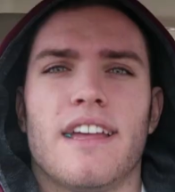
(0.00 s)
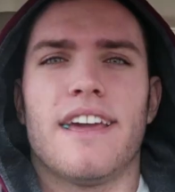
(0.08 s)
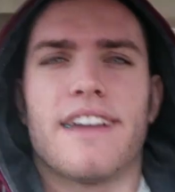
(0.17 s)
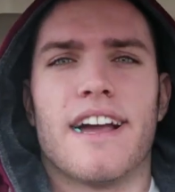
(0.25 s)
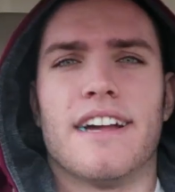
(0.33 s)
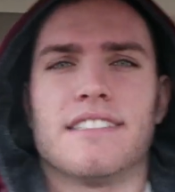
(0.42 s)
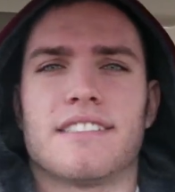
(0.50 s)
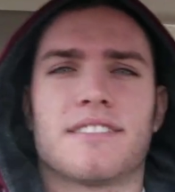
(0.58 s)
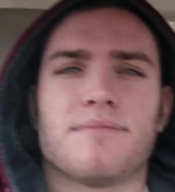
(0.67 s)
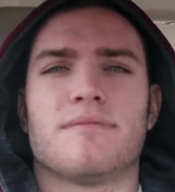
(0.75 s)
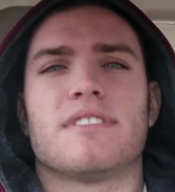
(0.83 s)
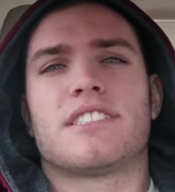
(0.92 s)
Hey,
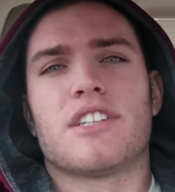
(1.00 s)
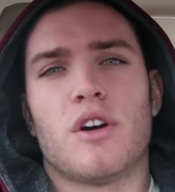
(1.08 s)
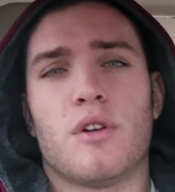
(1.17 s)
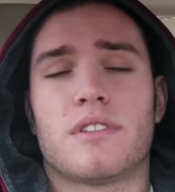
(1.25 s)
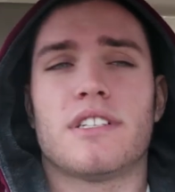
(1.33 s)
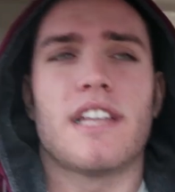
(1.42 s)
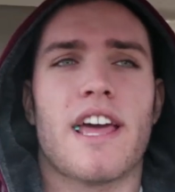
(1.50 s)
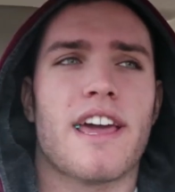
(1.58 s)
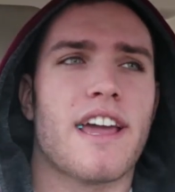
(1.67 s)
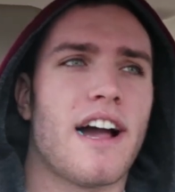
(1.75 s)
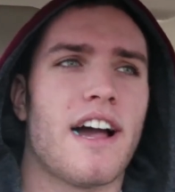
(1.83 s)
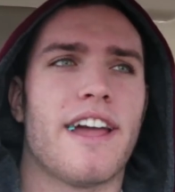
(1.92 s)
guys. So
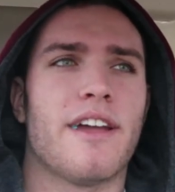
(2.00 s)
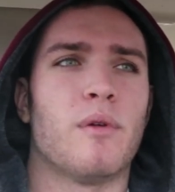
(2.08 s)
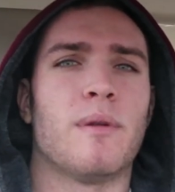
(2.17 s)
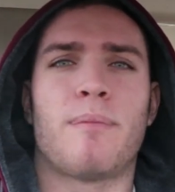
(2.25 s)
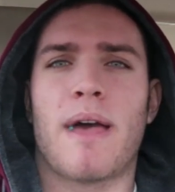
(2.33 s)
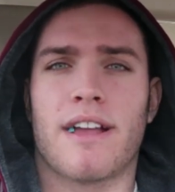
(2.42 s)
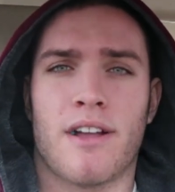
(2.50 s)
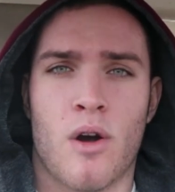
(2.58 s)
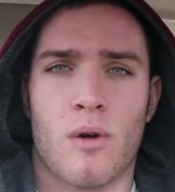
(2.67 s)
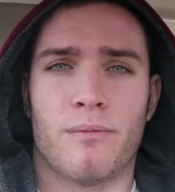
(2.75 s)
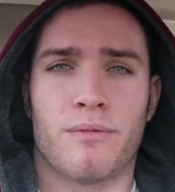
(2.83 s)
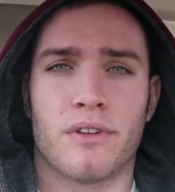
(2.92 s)
today I went back
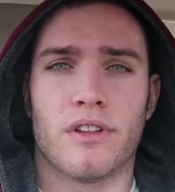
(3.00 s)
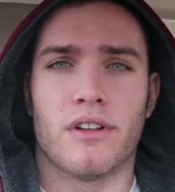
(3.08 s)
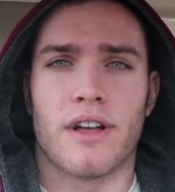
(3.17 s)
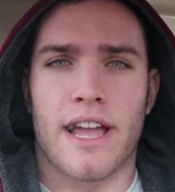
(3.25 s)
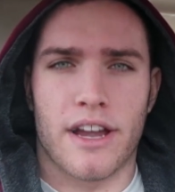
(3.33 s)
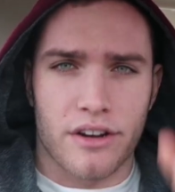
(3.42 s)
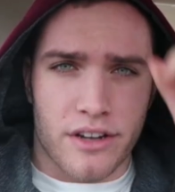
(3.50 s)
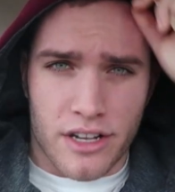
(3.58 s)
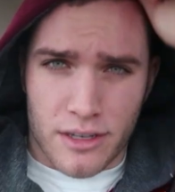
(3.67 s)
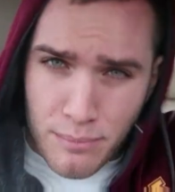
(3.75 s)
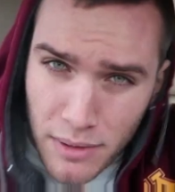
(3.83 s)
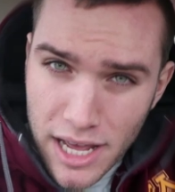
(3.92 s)
home for a little
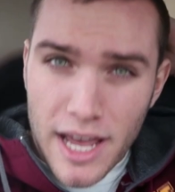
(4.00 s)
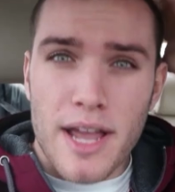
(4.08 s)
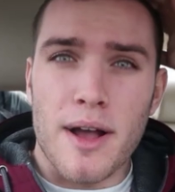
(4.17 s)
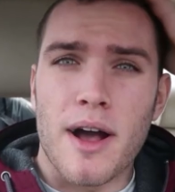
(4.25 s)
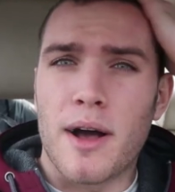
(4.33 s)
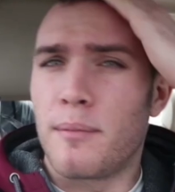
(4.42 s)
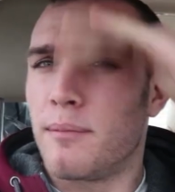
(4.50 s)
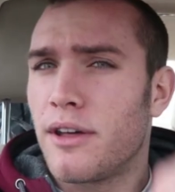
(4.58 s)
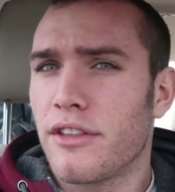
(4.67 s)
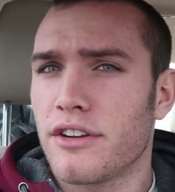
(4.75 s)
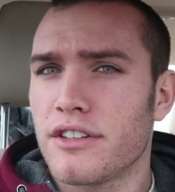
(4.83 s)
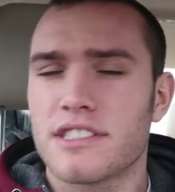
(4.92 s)
haircut by
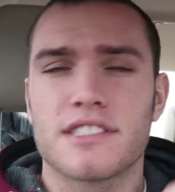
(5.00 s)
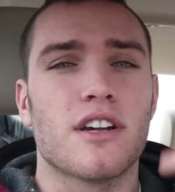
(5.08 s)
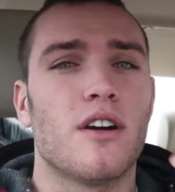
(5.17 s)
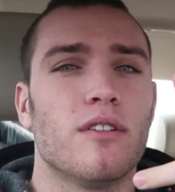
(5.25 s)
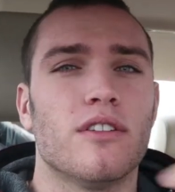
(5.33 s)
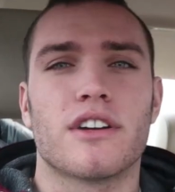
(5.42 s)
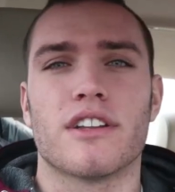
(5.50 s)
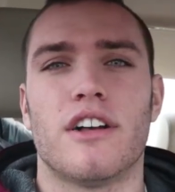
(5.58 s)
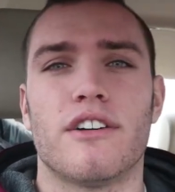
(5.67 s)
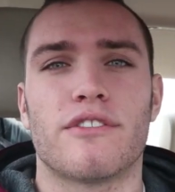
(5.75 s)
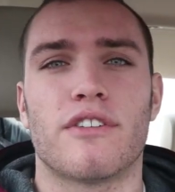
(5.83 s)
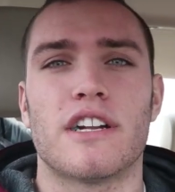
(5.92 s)
mother, so looking
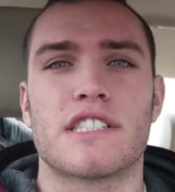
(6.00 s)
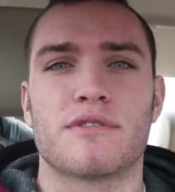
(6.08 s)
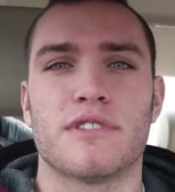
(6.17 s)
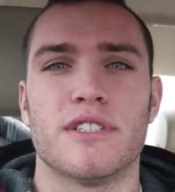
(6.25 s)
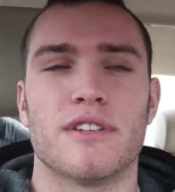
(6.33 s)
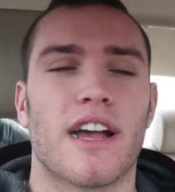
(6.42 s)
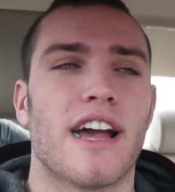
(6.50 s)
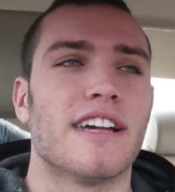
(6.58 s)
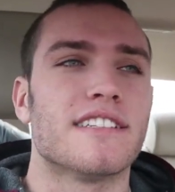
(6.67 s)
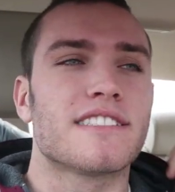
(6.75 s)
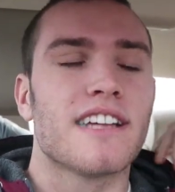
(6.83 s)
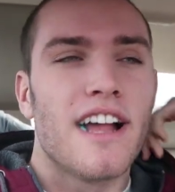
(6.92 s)
all fresh for you
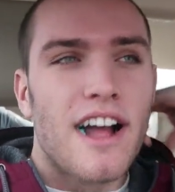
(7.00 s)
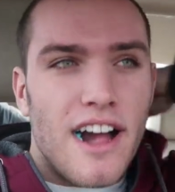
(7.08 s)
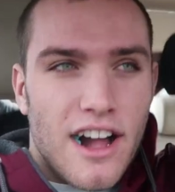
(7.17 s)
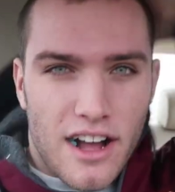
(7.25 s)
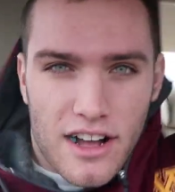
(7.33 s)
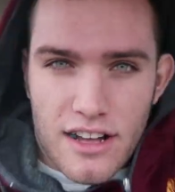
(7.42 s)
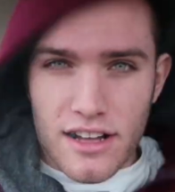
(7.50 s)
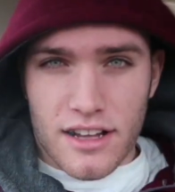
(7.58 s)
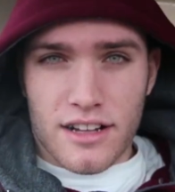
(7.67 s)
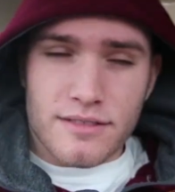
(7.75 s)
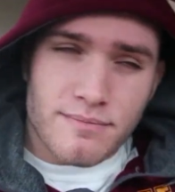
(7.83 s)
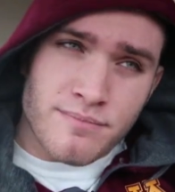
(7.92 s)
guys.
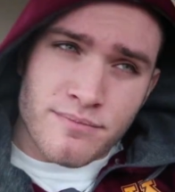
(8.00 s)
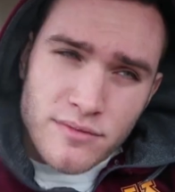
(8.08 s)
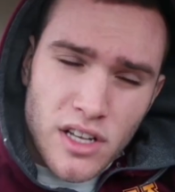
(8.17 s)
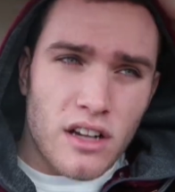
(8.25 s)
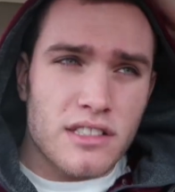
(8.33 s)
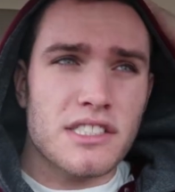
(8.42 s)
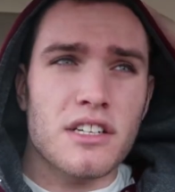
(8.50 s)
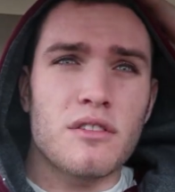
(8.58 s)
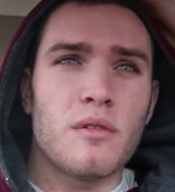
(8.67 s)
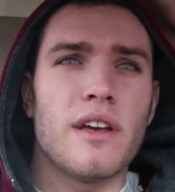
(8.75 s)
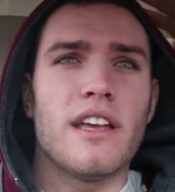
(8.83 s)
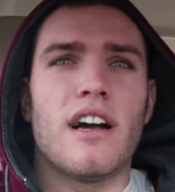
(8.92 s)
Also,
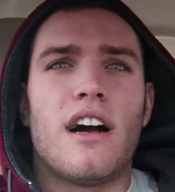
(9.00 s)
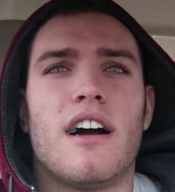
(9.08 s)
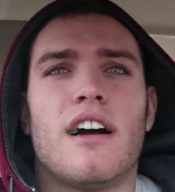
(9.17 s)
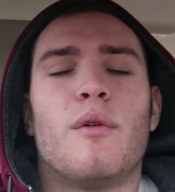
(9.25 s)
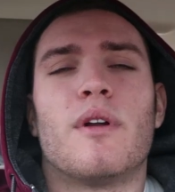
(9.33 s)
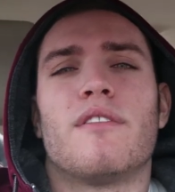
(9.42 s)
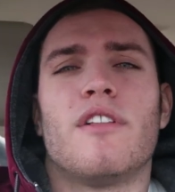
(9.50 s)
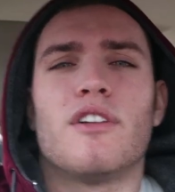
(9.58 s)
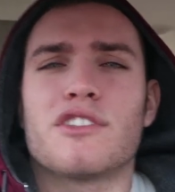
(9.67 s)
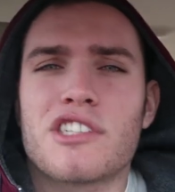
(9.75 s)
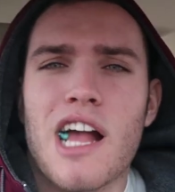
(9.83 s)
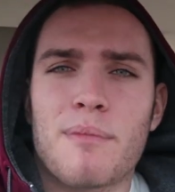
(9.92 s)
we went a
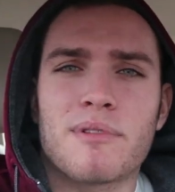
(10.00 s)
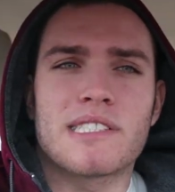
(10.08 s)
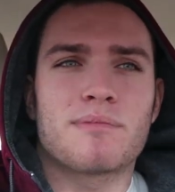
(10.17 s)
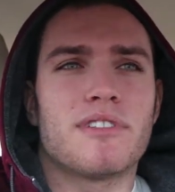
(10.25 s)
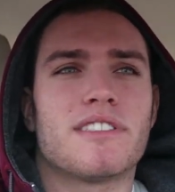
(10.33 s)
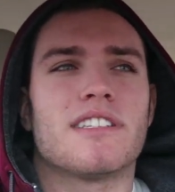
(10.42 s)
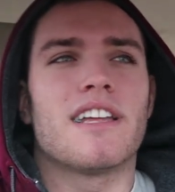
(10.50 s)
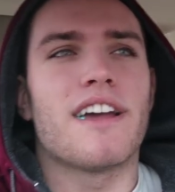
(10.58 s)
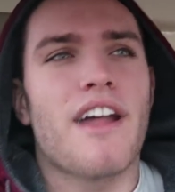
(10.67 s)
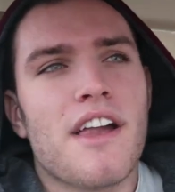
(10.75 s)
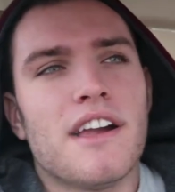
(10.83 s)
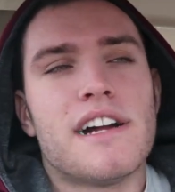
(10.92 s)
little shopping spree
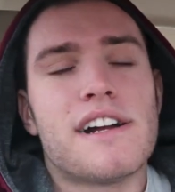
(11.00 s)
today.